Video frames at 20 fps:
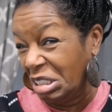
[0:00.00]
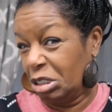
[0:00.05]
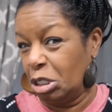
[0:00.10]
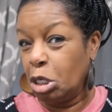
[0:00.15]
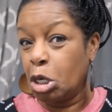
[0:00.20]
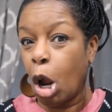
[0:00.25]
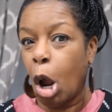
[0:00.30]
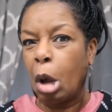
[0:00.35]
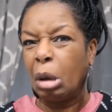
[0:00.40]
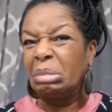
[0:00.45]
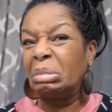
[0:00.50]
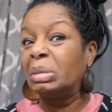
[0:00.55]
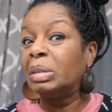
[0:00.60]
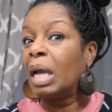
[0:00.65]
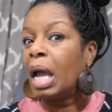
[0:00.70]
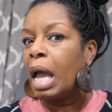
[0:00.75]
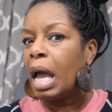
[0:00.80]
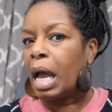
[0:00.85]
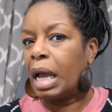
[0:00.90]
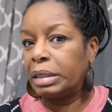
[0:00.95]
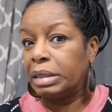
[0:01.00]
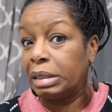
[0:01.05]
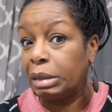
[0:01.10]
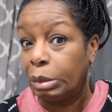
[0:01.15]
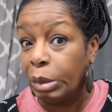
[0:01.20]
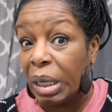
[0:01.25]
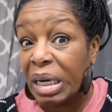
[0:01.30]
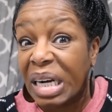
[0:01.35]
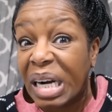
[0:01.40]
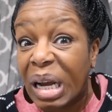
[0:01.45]
you know, I did
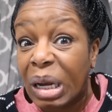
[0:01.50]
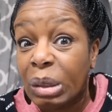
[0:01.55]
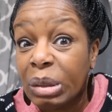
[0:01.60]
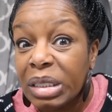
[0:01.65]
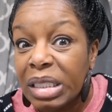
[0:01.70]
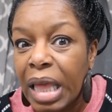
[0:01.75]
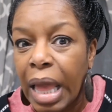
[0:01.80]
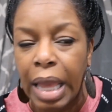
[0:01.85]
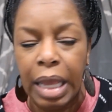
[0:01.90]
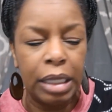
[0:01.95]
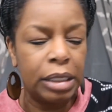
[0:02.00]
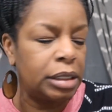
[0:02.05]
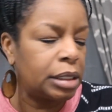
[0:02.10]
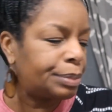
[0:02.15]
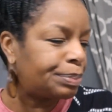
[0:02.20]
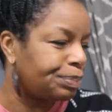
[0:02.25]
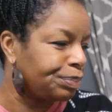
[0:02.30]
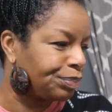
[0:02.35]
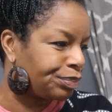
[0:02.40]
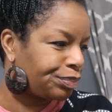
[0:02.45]
one of those things.